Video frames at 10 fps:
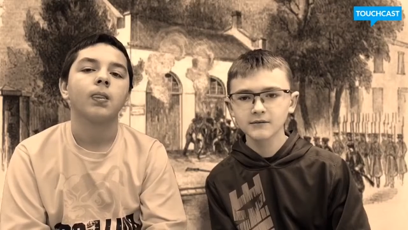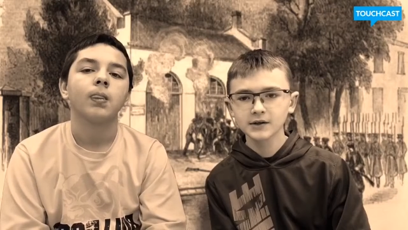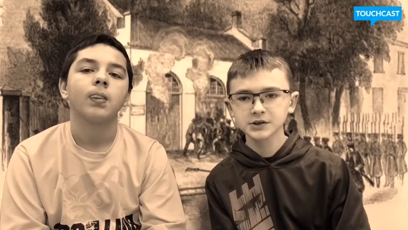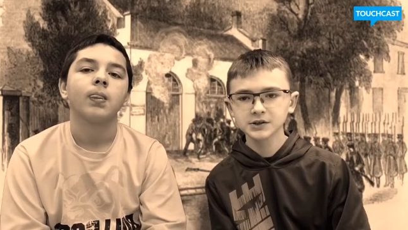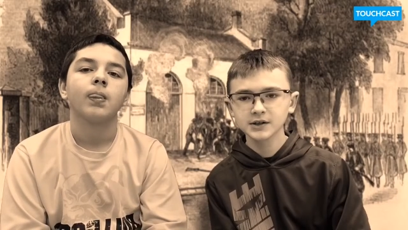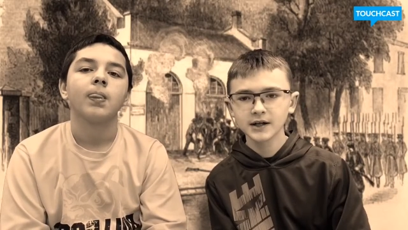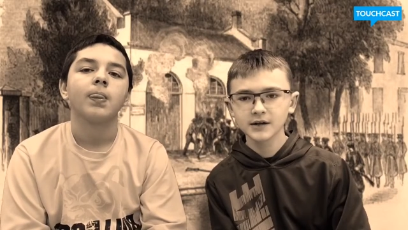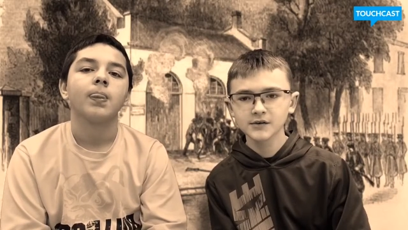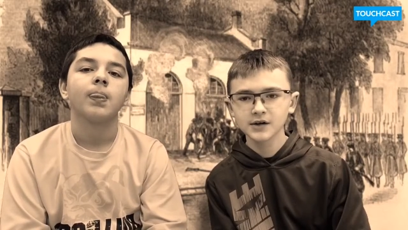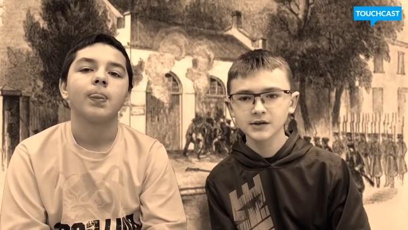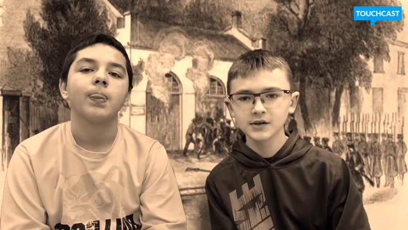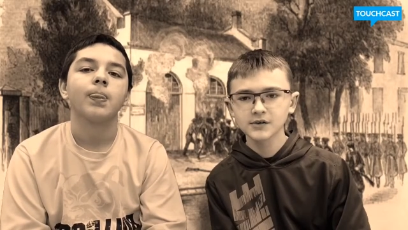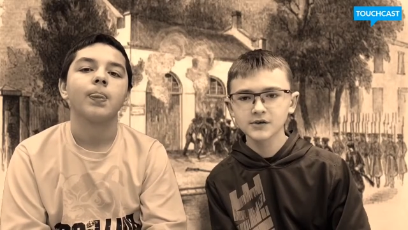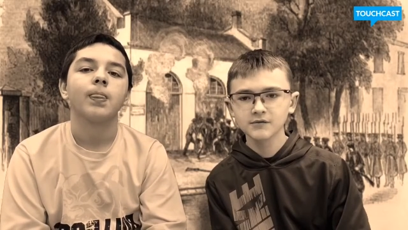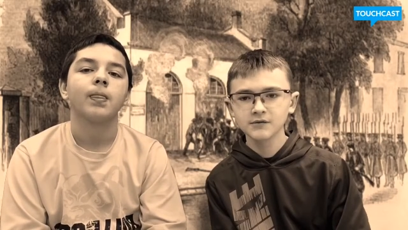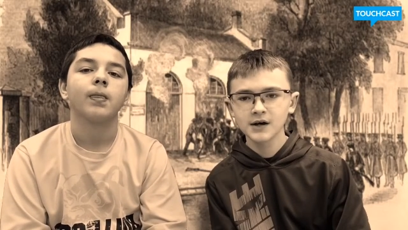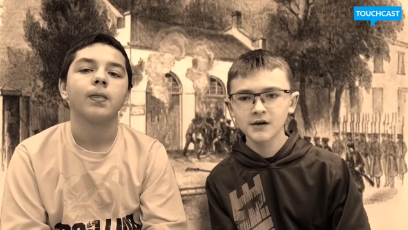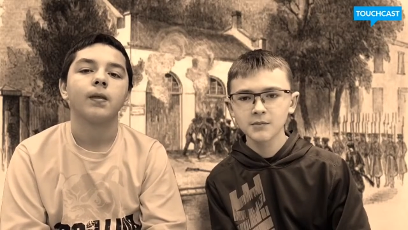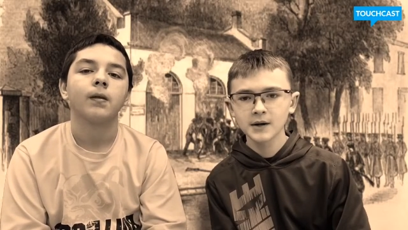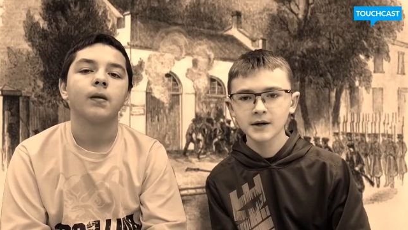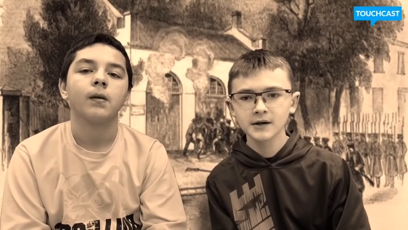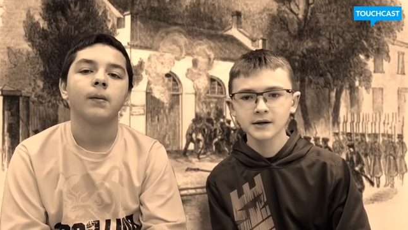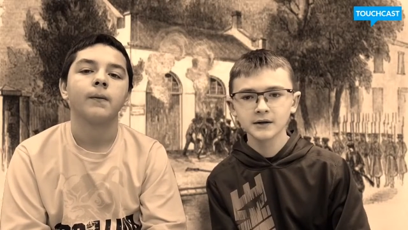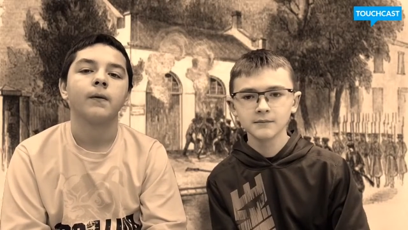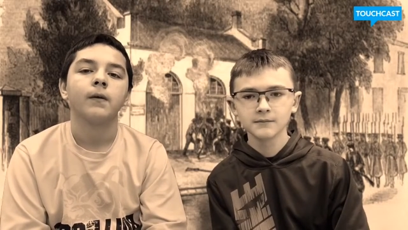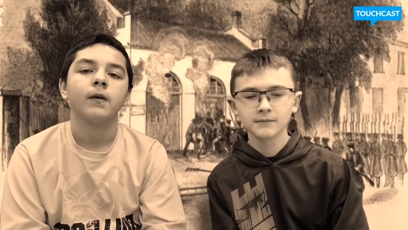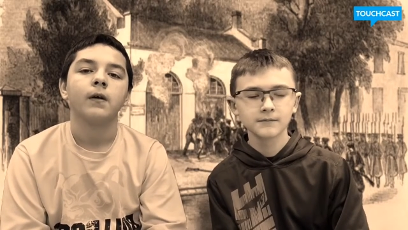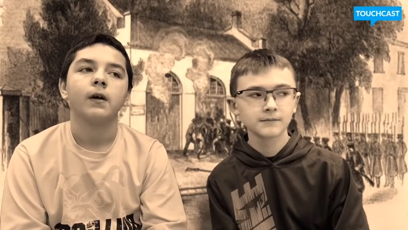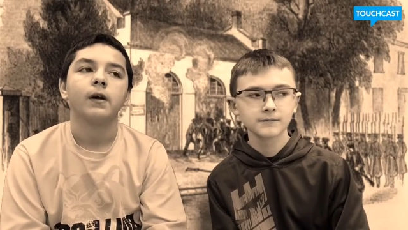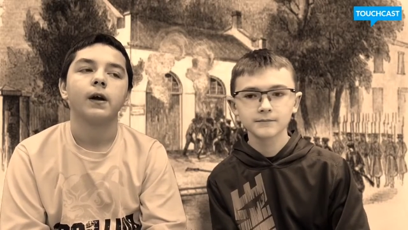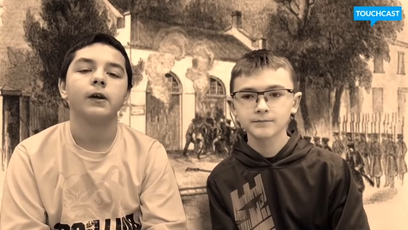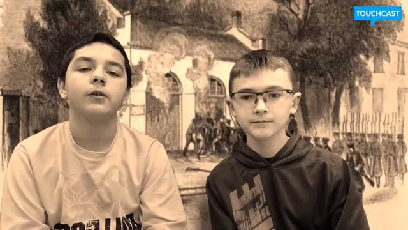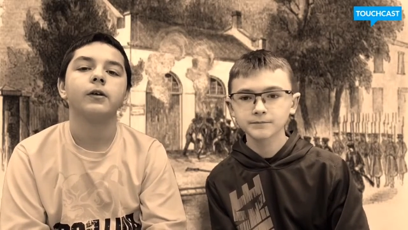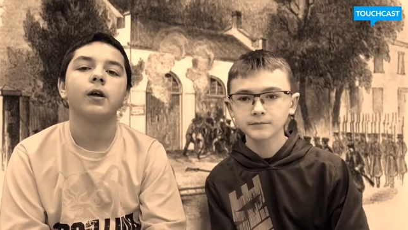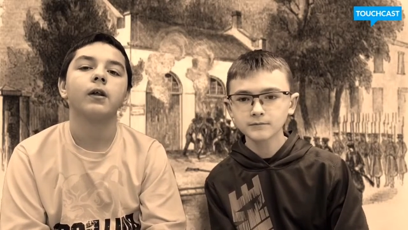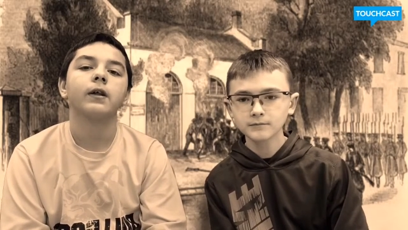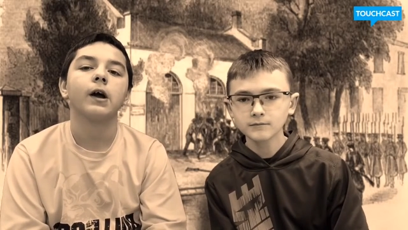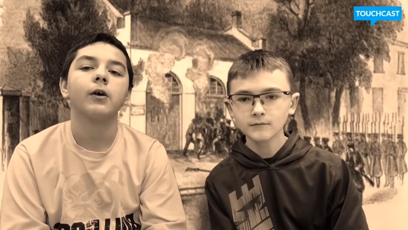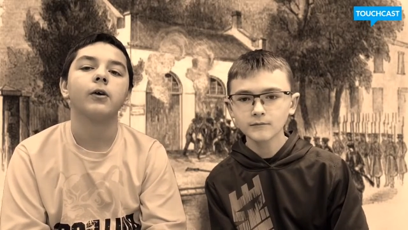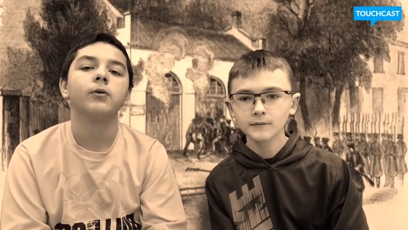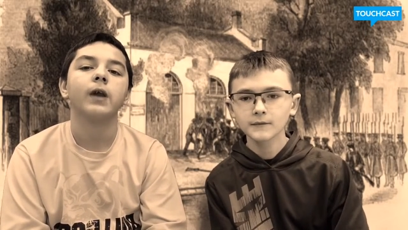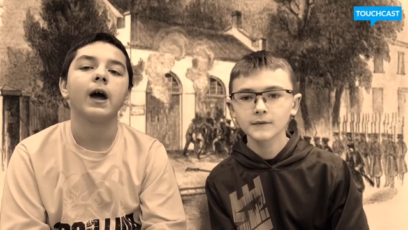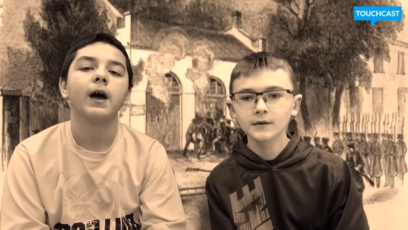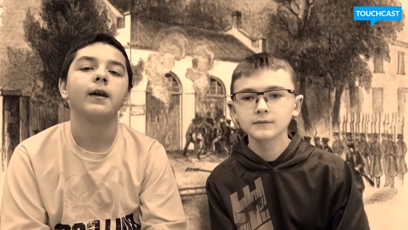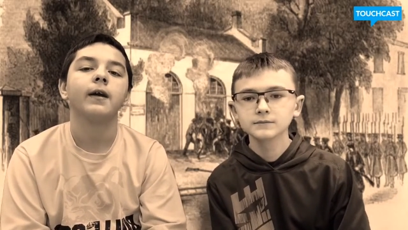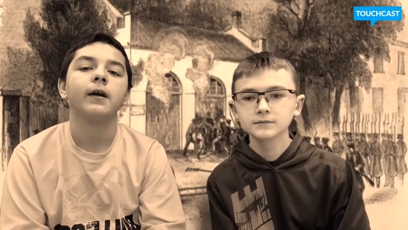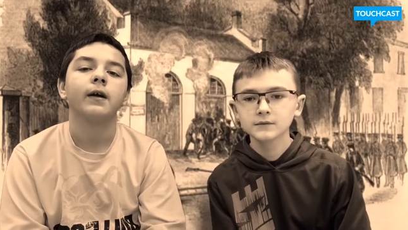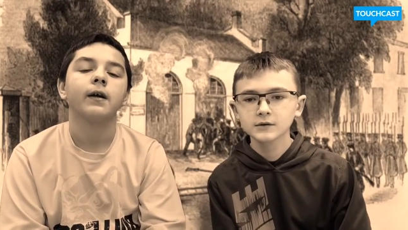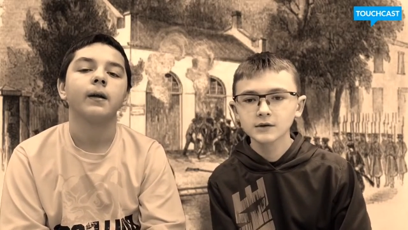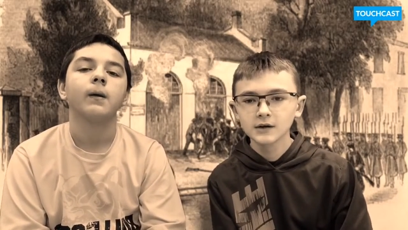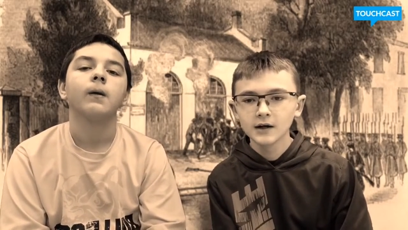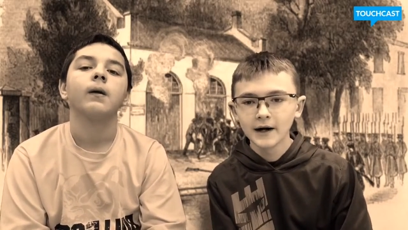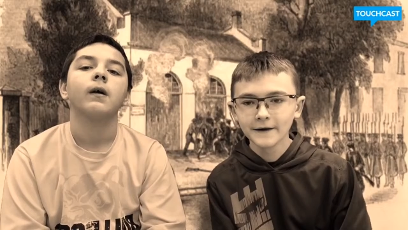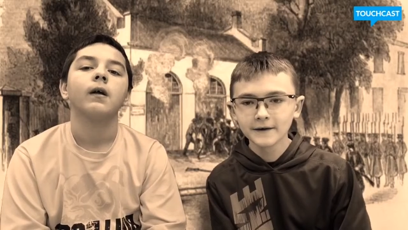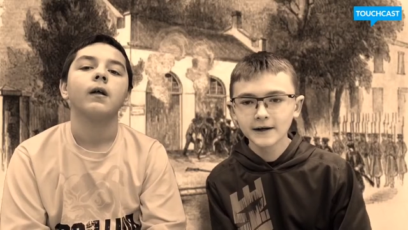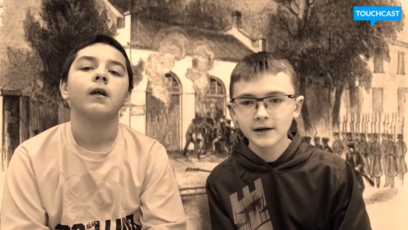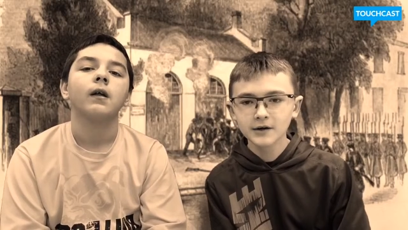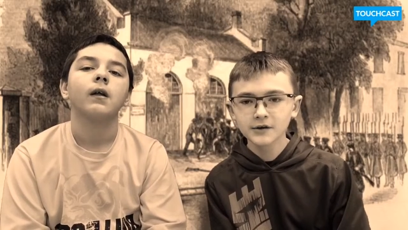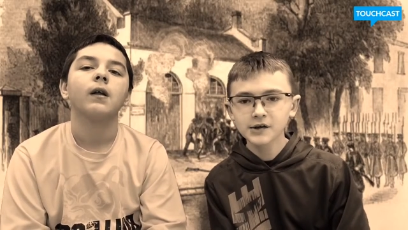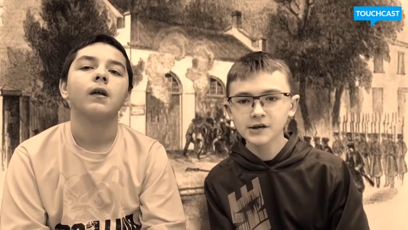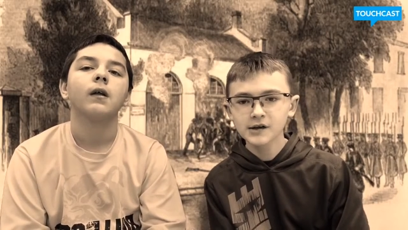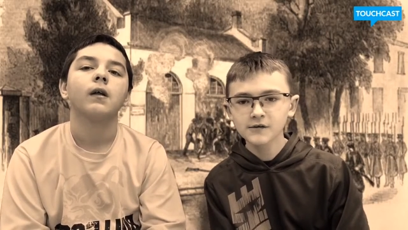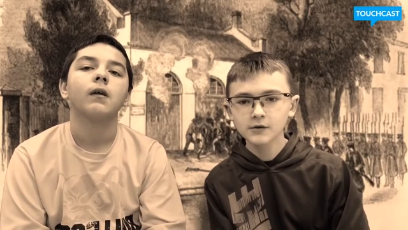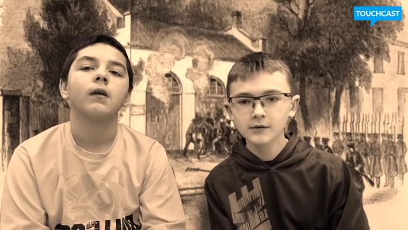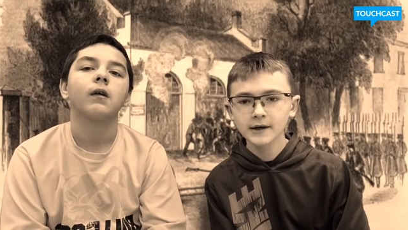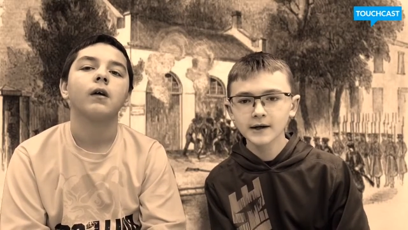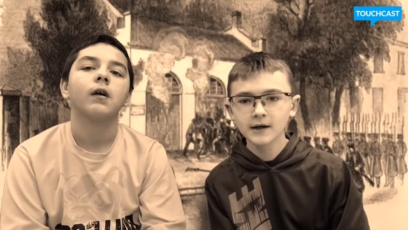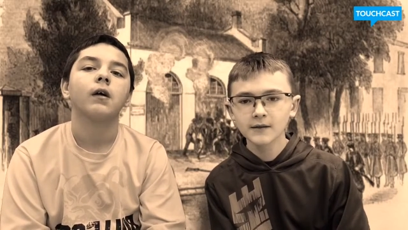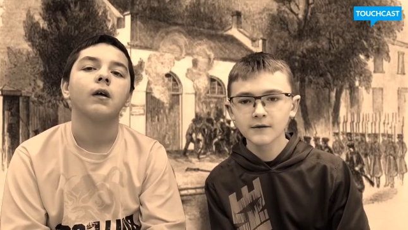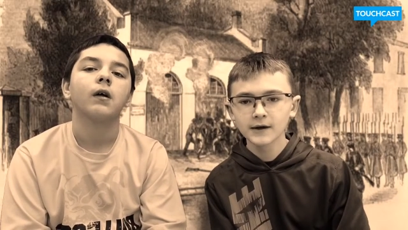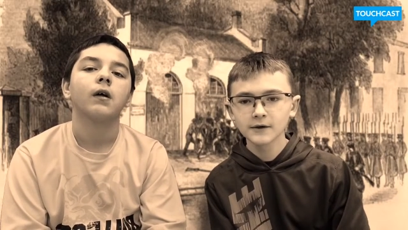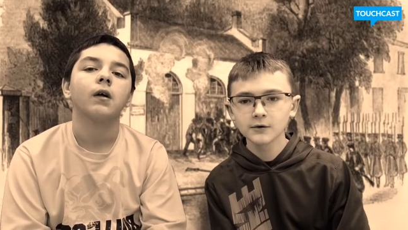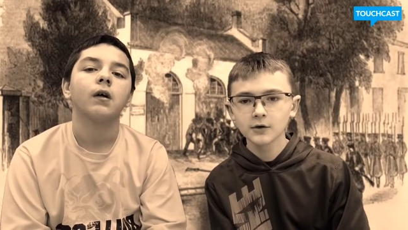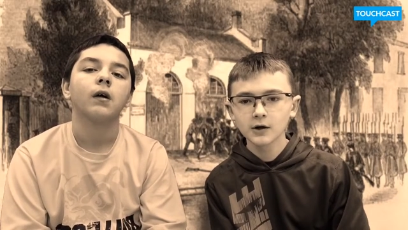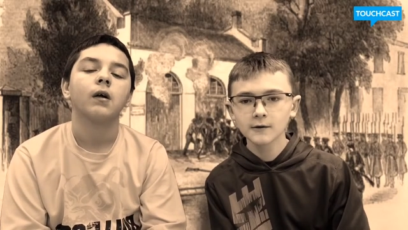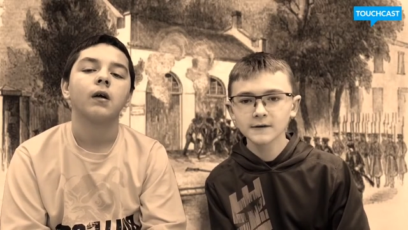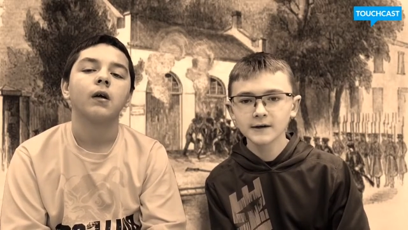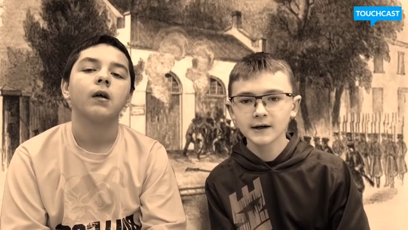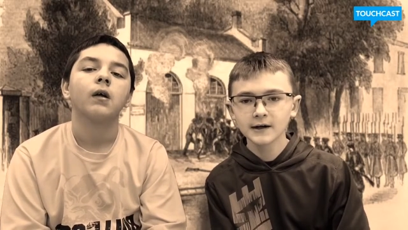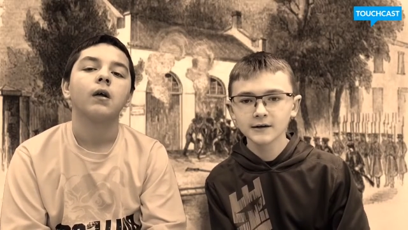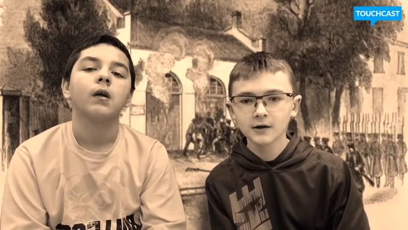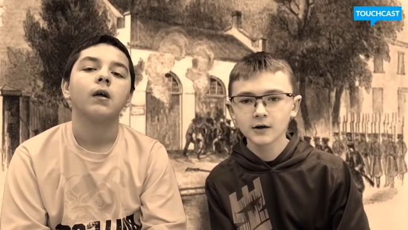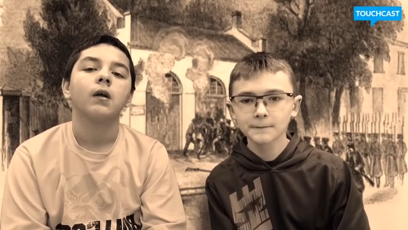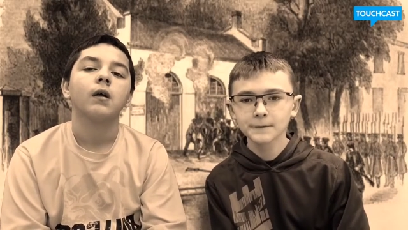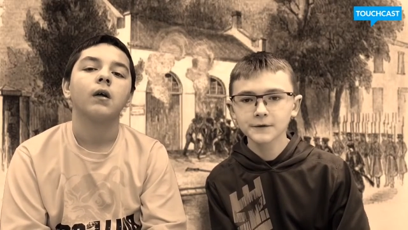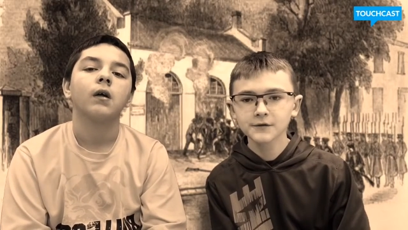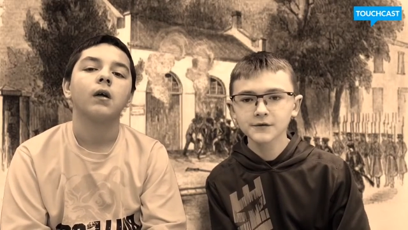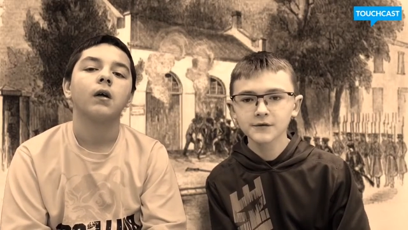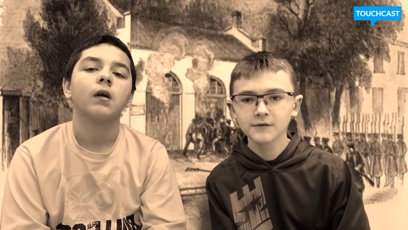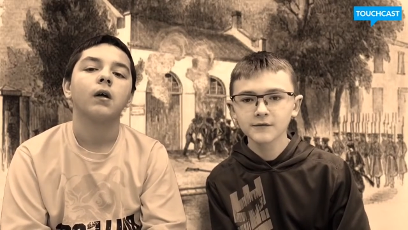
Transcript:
Speaker 1: conviction and a sentence of death by hanging.
Speaker 2: Can you tell us how you died?
Speaker 1: I led an unsuccessful raid on the Federal Army at Harper's